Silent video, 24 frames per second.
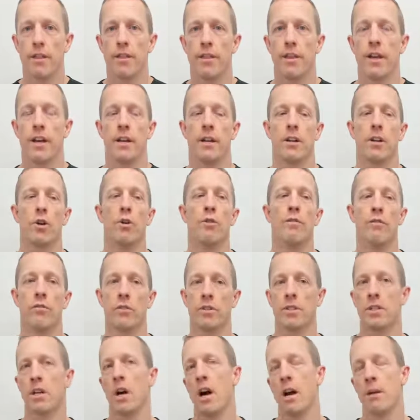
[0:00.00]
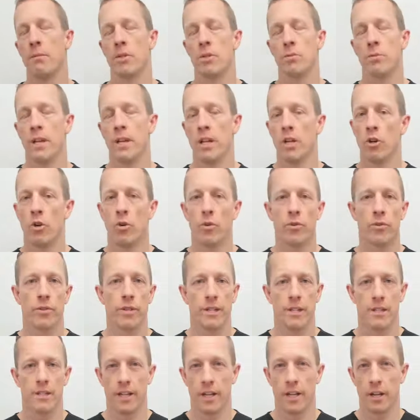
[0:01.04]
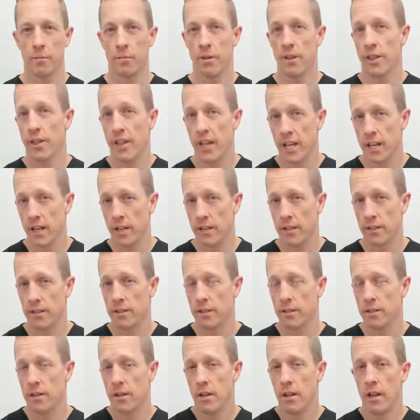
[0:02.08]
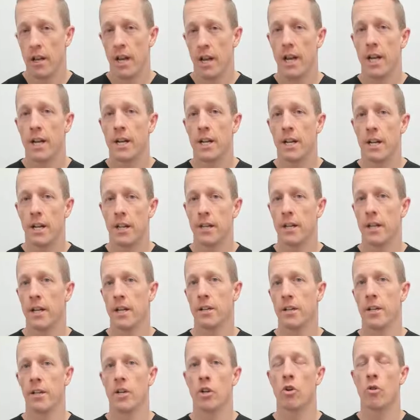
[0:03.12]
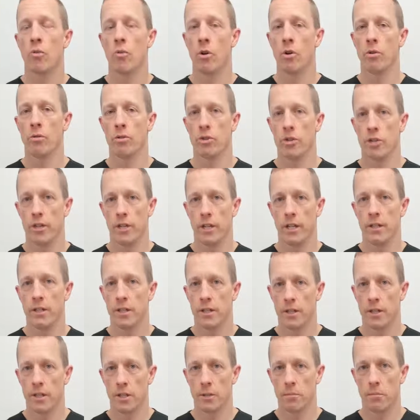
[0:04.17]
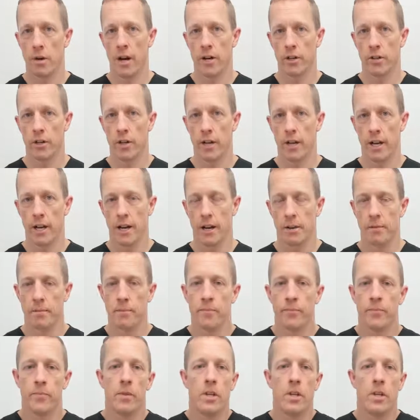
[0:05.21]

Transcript: that over time, as we get older, this ligament thickens and it can then encroach into the spinal canal.